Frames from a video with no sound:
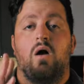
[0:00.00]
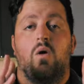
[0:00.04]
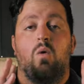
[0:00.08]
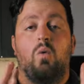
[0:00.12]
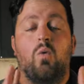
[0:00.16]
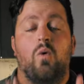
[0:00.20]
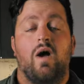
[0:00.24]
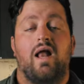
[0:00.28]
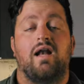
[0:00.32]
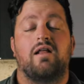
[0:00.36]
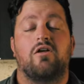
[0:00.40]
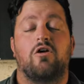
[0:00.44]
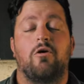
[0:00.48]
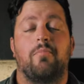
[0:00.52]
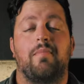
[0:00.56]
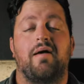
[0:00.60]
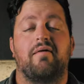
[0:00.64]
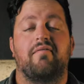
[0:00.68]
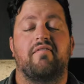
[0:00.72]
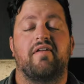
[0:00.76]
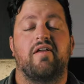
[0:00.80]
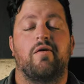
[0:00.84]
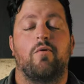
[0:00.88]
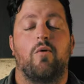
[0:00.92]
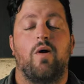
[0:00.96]
Welcome
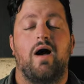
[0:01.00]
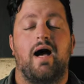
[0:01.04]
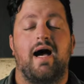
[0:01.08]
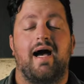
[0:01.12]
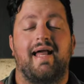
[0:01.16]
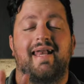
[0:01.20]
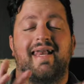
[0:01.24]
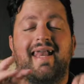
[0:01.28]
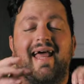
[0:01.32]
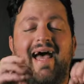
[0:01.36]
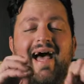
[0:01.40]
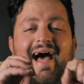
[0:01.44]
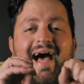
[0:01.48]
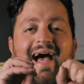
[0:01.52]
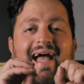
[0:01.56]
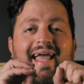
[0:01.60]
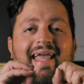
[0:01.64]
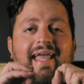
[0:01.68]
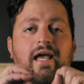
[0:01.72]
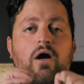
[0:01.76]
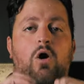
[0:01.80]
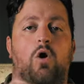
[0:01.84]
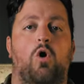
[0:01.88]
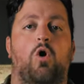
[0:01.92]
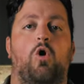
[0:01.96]
everyone,
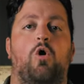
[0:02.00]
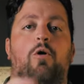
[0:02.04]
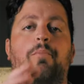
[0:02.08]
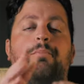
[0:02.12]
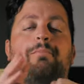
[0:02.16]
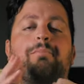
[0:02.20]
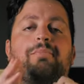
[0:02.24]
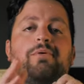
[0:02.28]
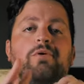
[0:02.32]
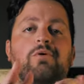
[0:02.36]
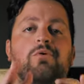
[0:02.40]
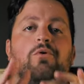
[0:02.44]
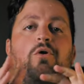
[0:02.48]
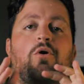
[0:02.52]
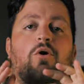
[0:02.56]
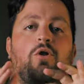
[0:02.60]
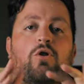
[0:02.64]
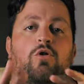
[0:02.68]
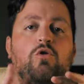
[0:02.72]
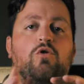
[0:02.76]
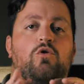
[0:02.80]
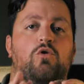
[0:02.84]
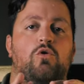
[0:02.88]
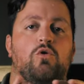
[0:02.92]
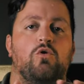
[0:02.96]
I hope you
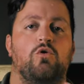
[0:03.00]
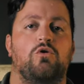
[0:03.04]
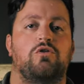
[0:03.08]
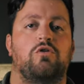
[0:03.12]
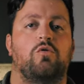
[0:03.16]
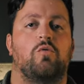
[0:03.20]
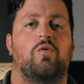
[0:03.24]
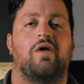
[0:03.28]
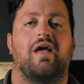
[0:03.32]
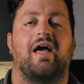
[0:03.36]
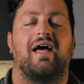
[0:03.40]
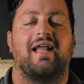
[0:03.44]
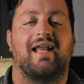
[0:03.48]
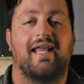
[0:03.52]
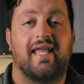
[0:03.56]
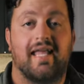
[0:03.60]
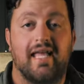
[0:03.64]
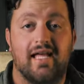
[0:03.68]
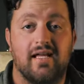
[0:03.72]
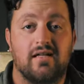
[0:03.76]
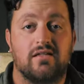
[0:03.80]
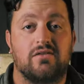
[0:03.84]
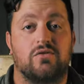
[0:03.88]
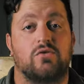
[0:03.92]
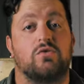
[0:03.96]
all good. We are
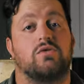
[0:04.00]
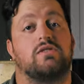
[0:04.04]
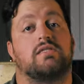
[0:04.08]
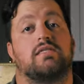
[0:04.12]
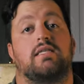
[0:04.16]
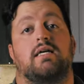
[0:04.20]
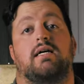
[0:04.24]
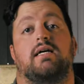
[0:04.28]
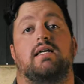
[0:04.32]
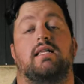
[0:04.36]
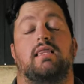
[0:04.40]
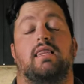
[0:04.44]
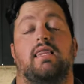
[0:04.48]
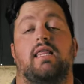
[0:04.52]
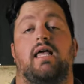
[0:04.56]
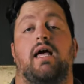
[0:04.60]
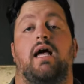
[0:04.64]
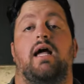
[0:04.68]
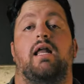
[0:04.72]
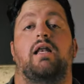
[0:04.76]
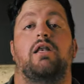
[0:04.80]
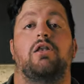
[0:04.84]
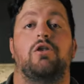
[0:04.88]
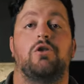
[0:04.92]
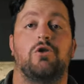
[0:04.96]
here to start
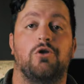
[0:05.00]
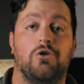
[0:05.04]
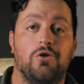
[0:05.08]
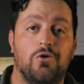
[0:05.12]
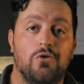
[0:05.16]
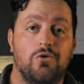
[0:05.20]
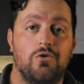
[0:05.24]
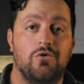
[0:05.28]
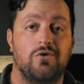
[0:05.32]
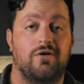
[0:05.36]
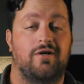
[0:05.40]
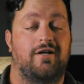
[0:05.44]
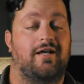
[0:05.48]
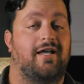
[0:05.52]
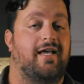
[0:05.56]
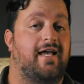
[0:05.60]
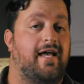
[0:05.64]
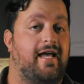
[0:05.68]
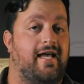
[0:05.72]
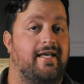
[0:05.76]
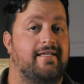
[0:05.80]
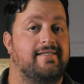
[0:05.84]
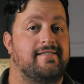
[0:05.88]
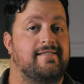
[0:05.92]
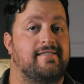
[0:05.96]
a new
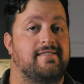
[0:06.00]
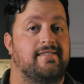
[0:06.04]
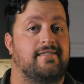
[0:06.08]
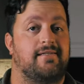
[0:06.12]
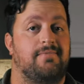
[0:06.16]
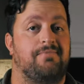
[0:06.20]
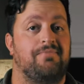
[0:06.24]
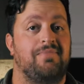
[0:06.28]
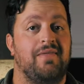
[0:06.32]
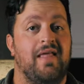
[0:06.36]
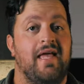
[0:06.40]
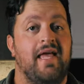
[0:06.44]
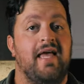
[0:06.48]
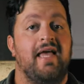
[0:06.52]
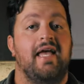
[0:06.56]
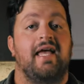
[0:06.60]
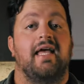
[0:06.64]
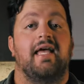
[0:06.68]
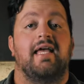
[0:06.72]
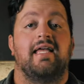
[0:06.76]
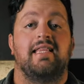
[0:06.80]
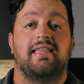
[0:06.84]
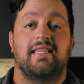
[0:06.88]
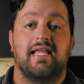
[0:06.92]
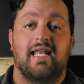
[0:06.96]
cast.
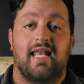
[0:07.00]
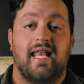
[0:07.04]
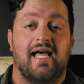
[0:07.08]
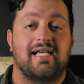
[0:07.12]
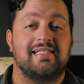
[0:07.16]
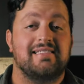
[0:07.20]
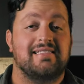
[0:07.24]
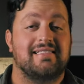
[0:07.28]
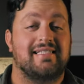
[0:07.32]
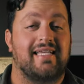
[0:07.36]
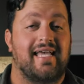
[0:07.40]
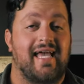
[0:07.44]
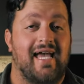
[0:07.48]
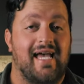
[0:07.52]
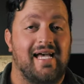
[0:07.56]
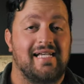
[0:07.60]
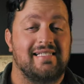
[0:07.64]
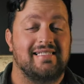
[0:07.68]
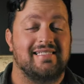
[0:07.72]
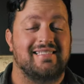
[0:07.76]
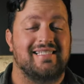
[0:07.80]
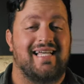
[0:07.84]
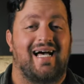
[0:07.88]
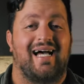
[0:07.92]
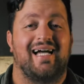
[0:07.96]
In the last
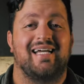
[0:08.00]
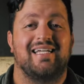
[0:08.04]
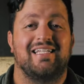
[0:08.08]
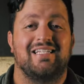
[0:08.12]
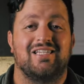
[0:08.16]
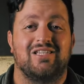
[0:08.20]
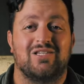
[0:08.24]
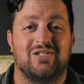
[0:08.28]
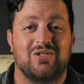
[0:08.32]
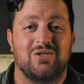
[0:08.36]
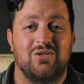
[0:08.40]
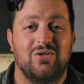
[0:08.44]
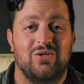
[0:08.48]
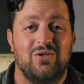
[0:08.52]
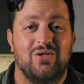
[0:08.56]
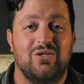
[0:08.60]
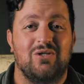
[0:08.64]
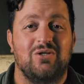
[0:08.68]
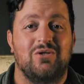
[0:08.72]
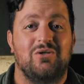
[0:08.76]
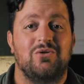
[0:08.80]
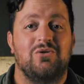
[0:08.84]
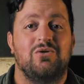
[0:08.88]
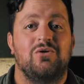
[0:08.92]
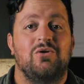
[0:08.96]
cast I
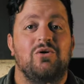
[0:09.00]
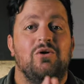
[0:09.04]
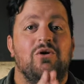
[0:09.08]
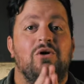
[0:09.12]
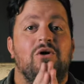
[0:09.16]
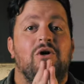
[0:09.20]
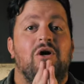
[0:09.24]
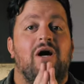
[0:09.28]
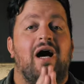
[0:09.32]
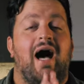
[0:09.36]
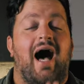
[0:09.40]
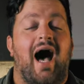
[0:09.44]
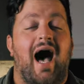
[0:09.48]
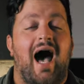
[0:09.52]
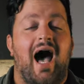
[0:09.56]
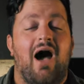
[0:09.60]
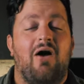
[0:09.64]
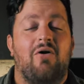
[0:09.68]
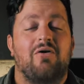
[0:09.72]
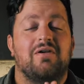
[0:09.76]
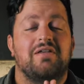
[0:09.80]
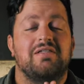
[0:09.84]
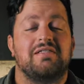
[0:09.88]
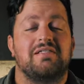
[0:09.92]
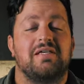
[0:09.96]
told you
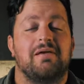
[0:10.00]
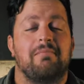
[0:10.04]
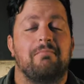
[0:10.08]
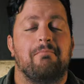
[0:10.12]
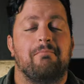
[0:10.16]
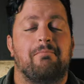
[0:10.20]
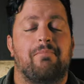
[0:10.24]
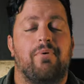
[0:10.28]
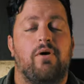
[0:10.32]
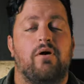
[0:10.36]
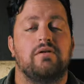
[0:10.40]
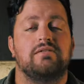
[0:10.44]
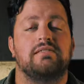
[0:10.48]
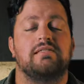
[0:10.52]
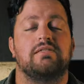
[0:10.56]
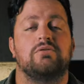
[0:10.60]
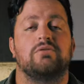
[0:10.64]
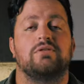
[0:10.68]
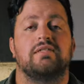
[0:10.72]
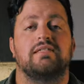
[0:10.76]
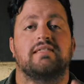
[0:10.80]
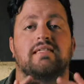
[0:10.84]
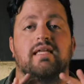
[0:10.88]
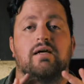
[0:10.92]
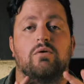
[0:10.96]
how is
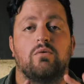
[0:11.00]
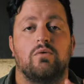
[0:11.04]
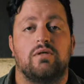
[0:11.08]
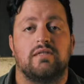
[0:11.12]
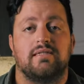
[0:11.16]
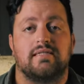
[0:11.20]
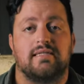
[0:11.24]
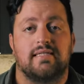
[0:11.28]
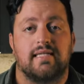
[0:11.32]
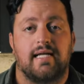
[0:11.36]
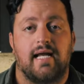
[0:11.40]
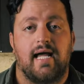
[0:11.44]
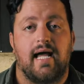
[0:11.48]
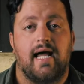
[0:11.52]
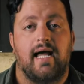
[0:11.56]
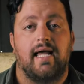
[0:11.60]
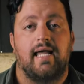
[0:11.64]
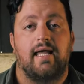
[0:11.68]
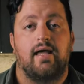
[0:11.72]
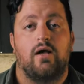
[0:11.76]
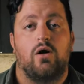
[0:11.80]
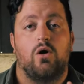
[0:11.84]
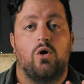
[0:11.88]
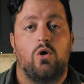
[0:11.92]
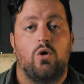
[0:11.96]
impossible that I will
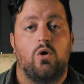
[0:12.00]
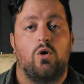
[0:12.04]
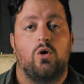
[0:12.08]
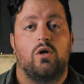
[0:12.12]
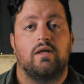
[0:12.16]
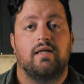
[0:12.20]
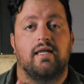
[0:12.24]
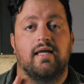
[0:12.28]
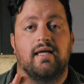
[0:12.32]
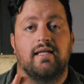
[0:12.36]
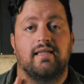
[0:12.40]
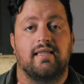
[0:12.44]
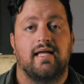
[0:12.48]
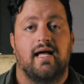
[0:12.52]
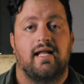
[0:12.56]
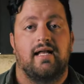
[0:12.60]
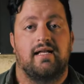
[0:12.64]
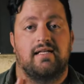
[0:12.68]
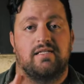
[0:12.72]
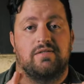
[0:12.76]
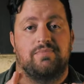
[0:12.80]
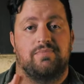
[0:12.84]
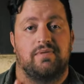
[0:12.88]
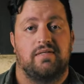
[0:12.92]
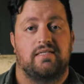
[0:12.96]
try all the
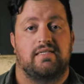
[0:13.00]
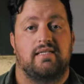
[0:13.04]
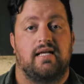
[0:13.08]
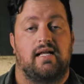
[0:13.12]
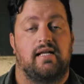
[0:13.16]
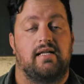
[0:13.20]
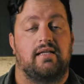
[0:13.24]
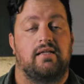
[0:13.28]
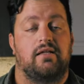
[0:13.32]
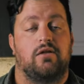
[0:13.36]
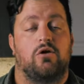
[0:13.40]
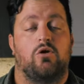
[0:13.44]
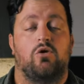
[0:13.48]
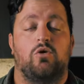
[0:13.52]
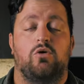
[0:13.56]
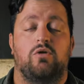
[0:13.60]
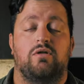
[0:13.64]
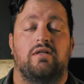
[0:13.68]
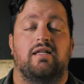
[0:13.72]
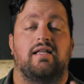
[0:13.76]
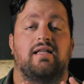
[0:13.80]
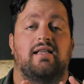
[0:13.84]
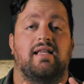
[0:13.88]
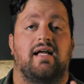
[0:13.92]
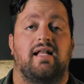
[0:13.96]
Italian speciality,
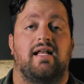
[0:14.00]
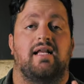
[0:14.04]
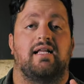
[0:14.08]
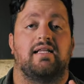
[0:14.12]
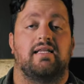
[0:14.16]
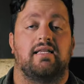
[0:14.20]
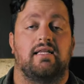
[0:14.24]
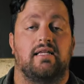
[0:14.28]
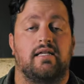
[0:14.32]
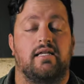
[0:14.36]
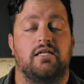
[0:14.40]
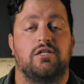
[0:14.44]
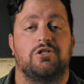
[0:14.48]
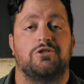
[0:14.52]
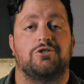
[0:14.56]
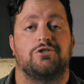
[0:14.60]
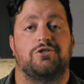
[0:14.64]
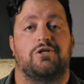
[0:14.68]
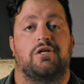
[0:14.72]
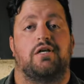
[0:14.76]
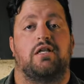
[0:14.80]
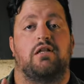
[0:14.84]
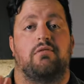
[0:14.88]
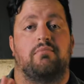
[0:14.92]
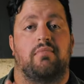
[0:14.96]
all the Italian
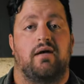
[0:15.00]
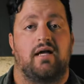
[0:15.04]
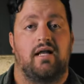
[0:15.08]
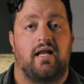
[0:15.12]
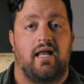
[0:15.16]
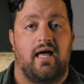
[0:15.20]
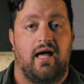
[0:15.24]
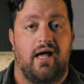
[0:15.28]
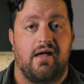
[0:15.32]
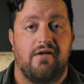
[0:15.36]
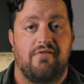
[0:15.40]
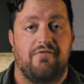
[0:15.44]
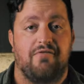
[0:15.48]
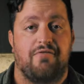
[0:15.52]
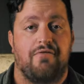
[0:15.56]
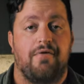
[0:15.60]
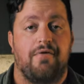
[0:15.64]
dish in my life.